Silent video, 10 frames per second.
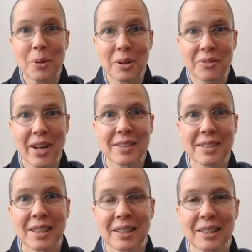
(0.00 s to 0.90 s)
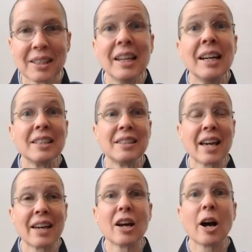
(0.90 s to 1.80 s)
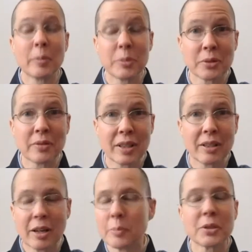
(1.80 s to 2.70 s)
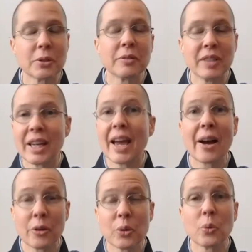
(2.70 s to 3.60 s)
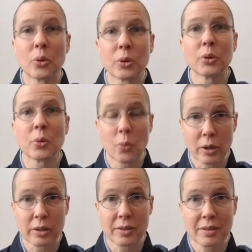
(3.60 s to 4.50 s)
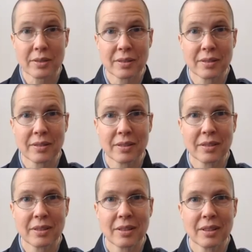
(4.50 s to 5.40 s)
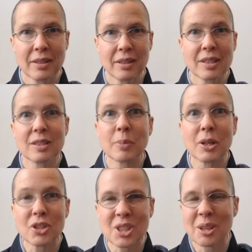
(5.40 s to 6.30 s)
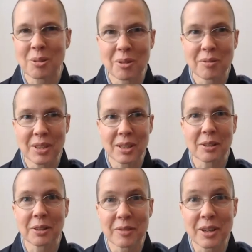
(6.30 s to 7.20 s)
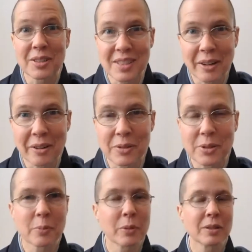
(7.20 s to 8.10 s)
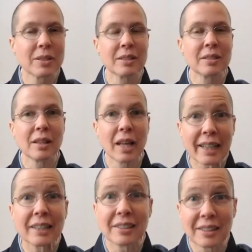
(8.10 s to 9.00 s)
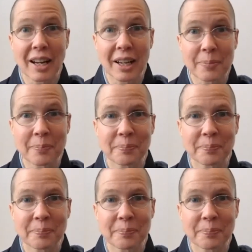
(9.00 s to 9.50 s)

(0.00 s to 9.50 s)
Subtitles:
more fascinating than observing how the world works, especially through the vehicle of ourselves, whom we tend to like a lot.